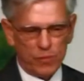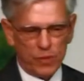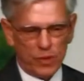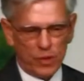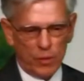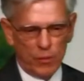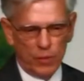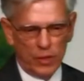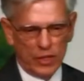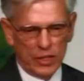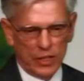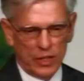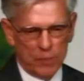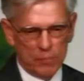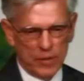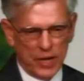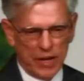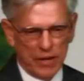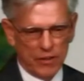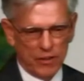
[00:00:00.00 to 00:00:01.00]
We
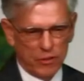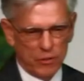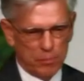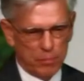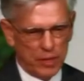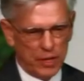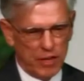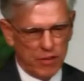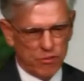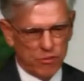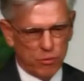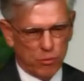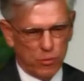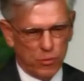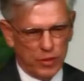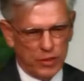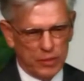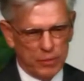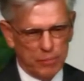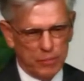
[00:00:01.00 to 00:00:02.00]
come now to the place where
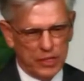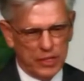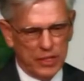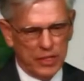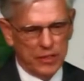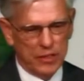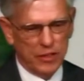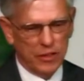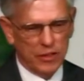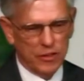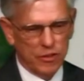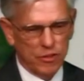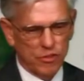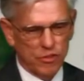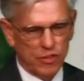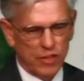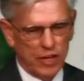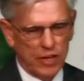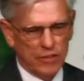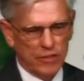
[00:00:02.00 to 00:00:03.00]
we can begin to
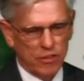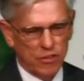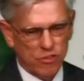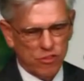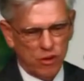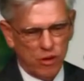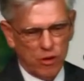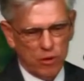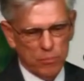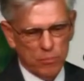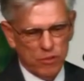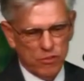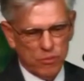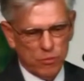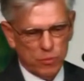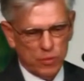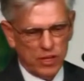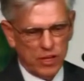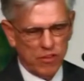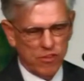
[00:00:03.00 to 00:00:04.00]
understand the psalmist
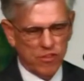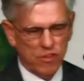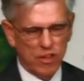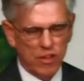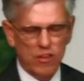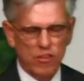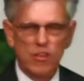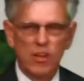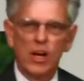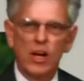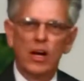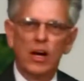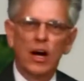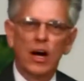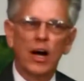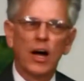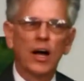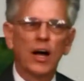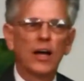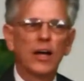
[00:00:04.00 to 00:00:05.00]
when he says,
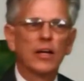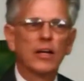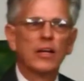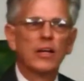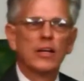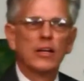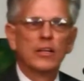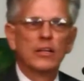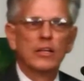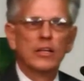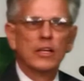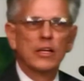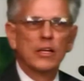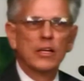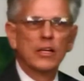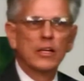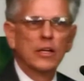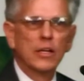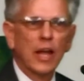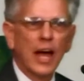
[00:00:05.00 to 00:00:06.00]
I
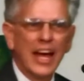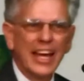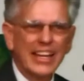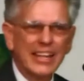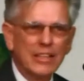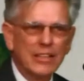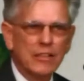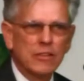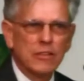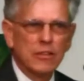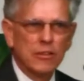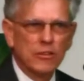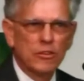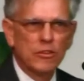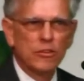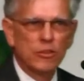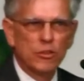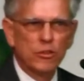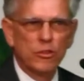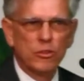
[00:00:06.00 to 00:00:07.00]
delight
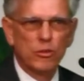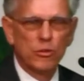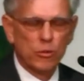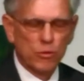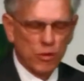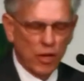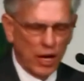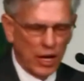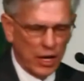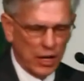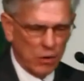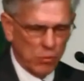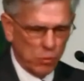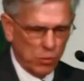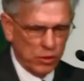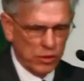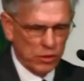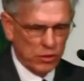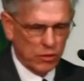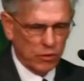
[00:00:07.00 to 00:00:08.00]
to do thy
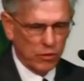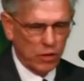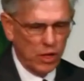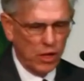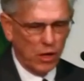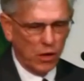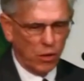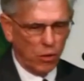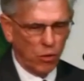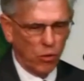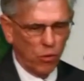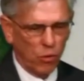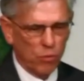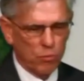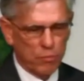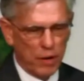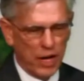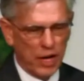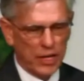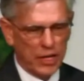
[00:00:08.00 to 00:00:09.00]
will, O
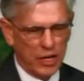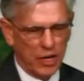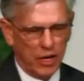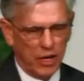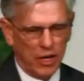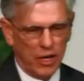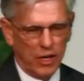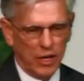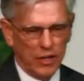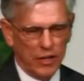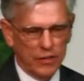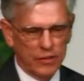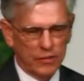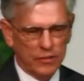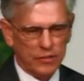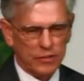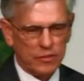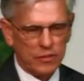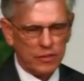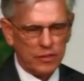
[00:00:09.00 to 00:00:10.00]
my God.
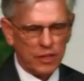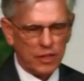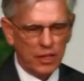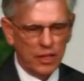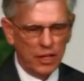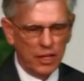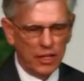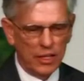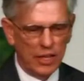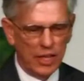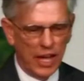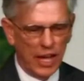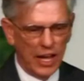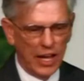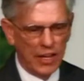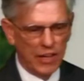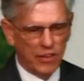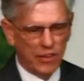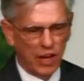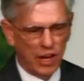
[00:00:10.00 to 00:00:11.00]

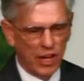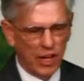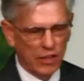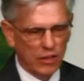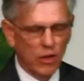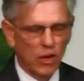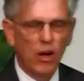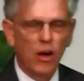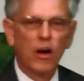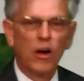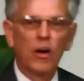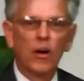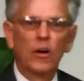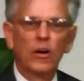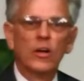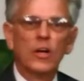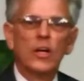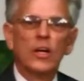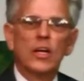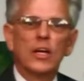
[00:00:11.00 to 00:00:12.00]
Yea, thy
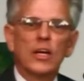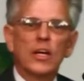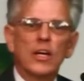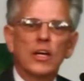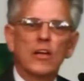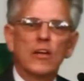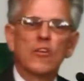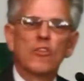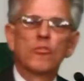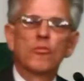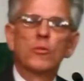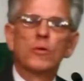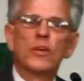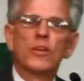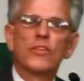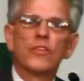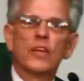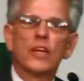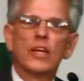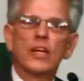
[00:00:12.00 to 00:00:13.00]
law is
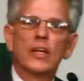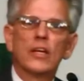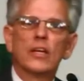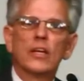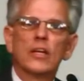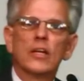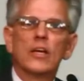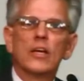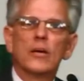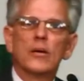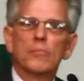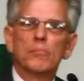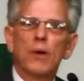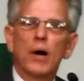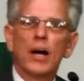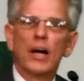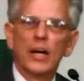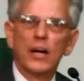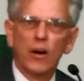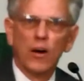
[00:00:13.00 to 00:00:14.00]
within
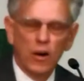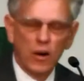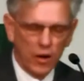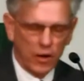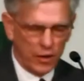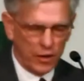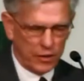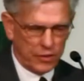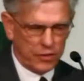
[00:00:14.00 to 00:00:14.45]
my heart.